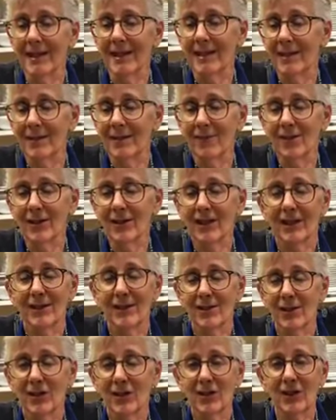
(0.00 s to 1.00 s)
they taste
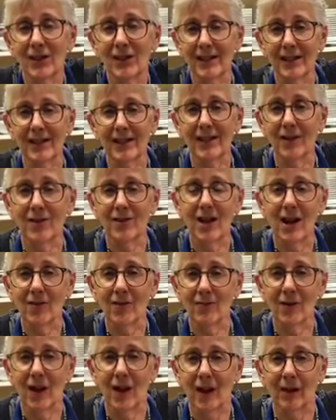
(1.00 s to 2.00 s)
different because they're cooked
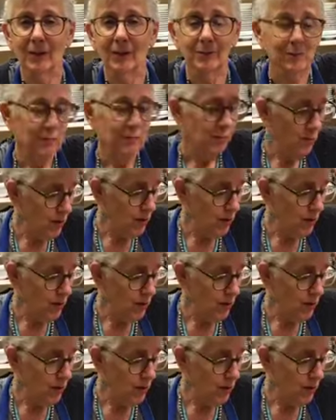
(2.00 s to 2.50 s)
and they're not raw.